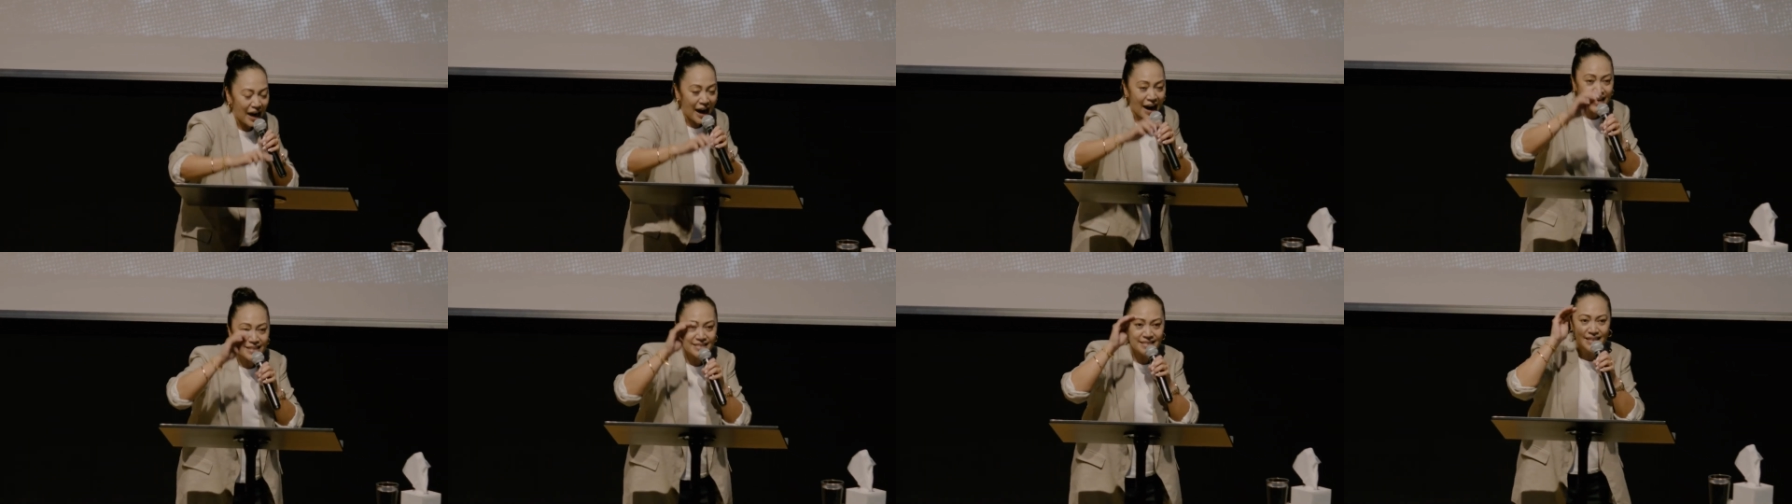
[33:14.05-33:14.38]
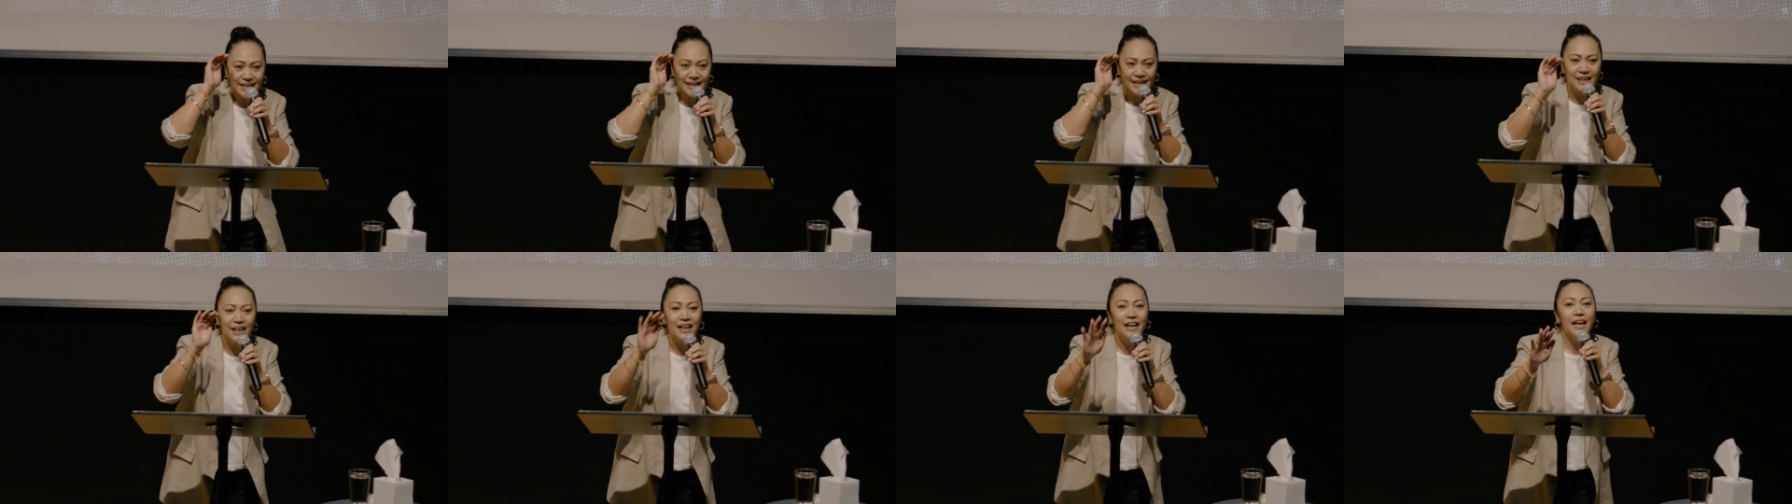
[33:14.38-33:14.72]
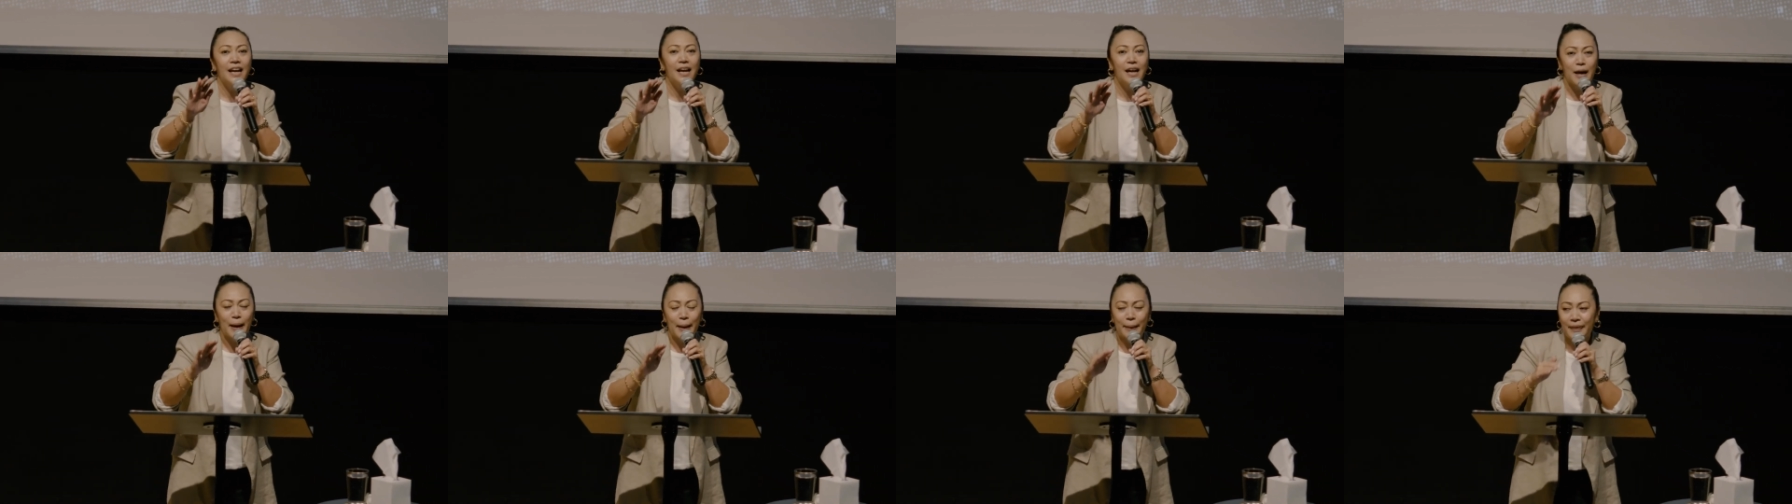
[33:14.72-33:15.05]
I
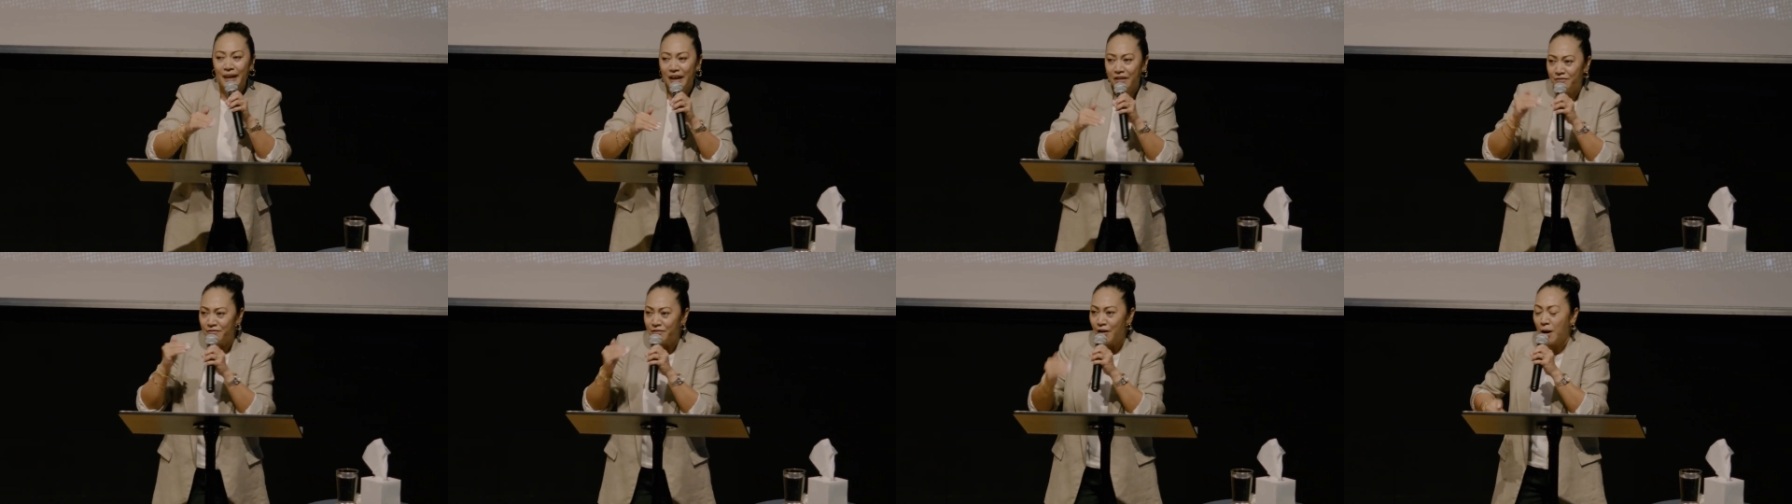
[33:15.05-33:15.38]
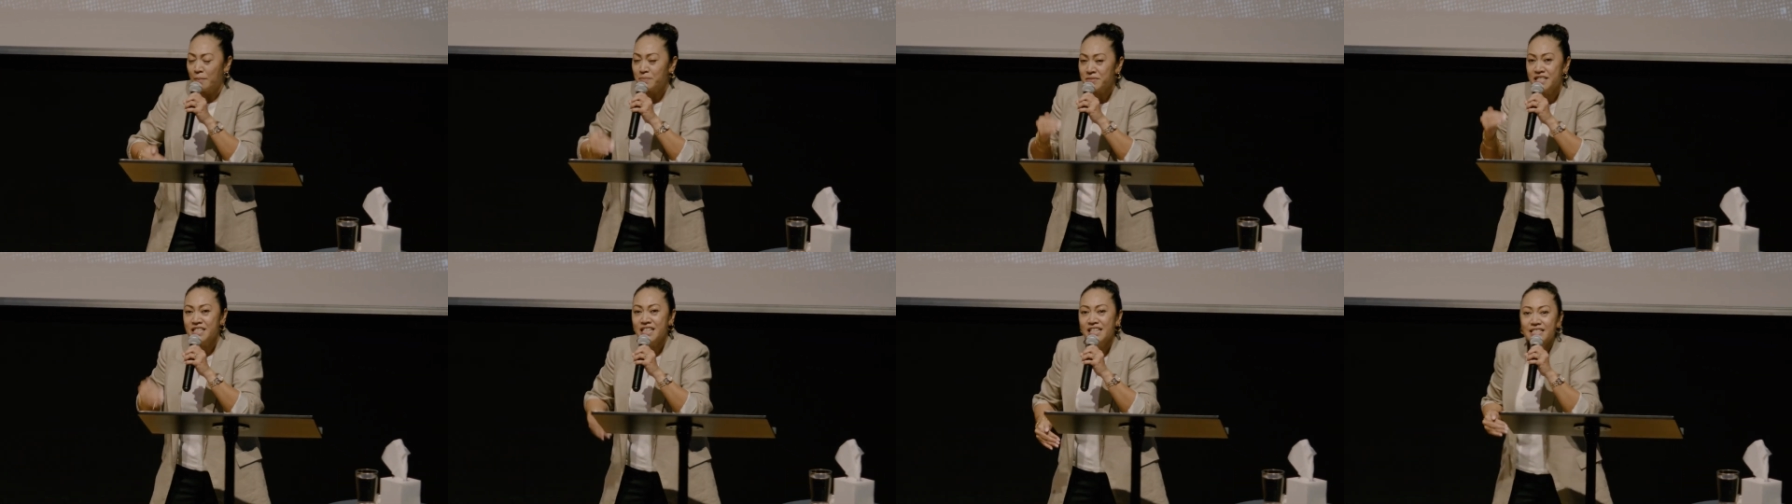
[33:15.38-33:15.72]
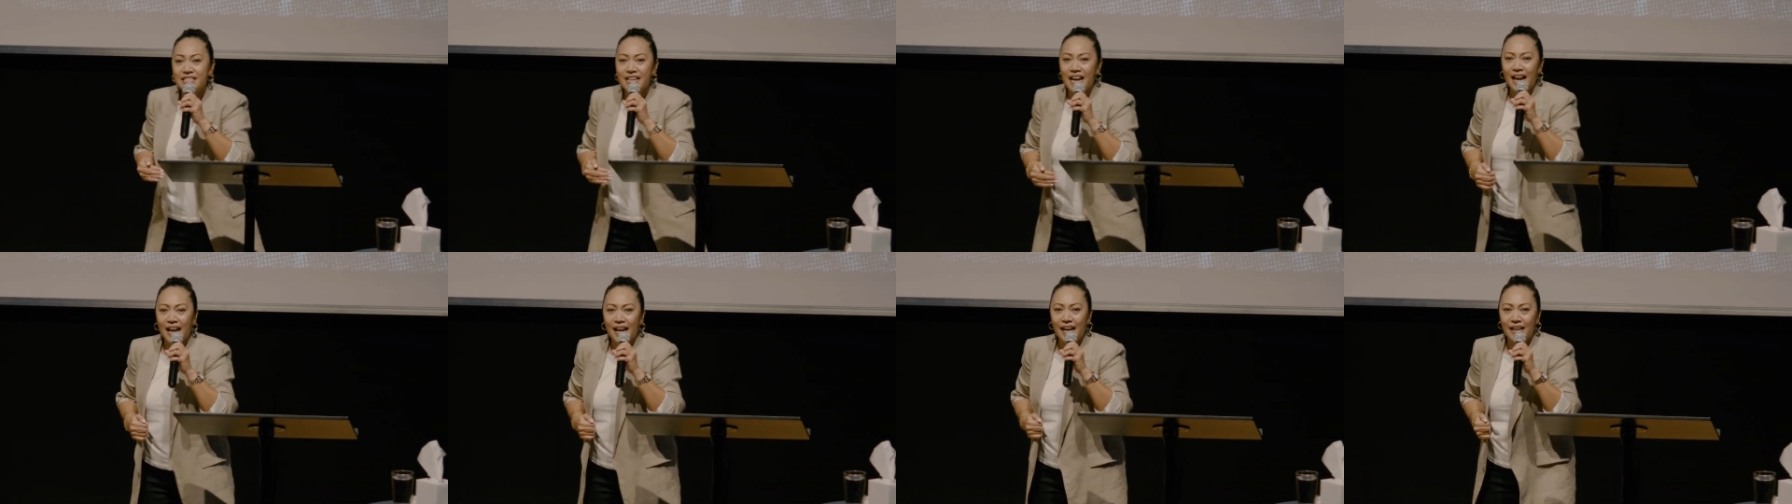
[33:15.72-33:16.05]
declare that from
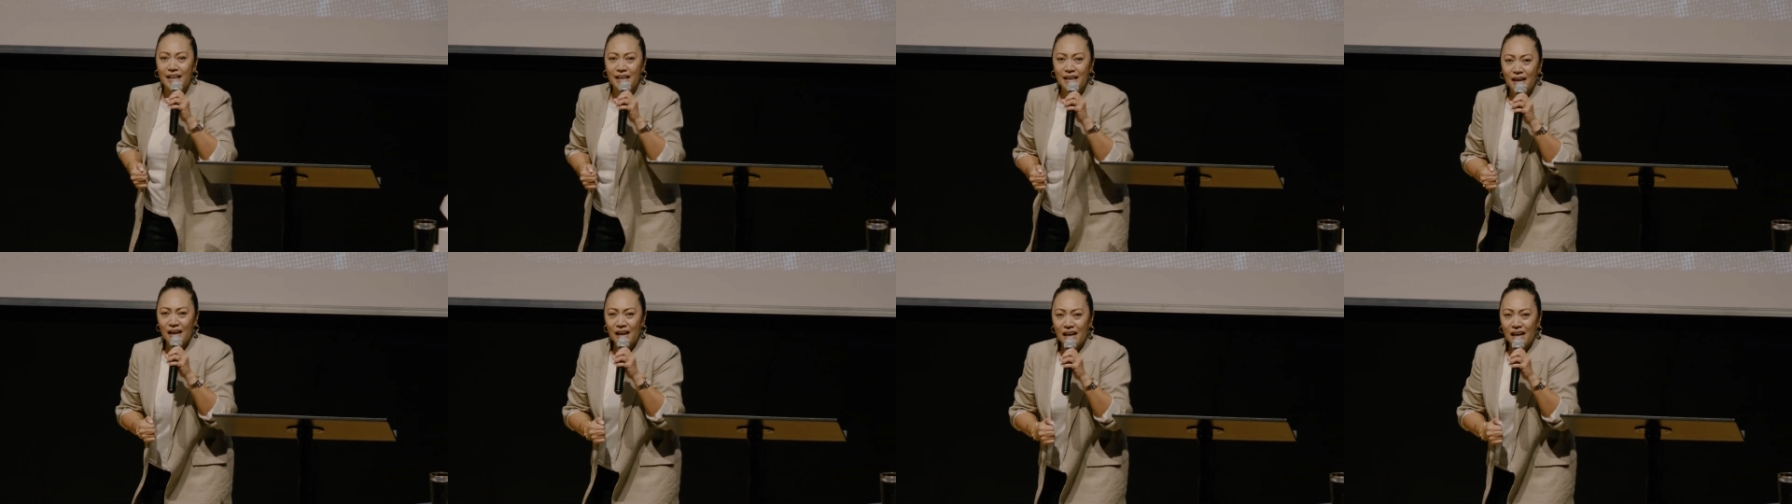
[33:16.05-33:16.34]
today,